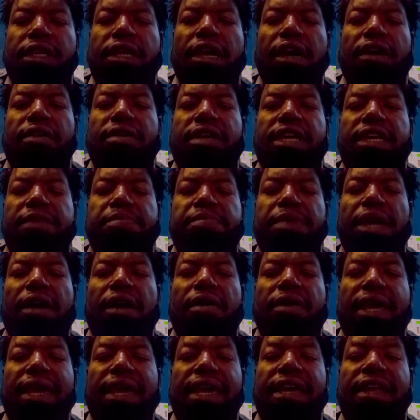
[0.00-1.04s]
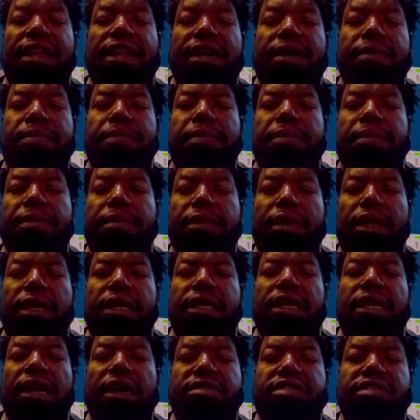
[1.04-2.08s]
Y'all keep y'all head up.
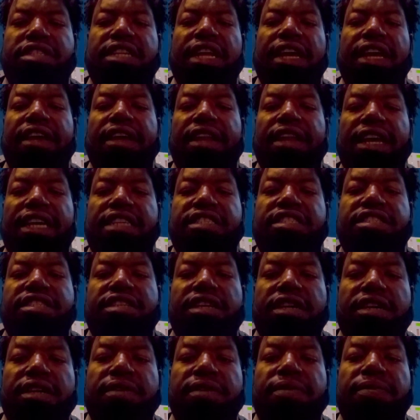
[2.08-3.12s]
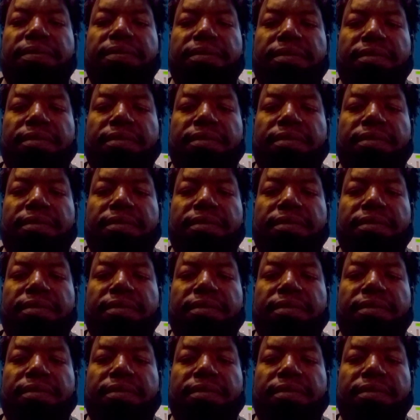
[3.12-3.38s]
Y'all stay in that sun.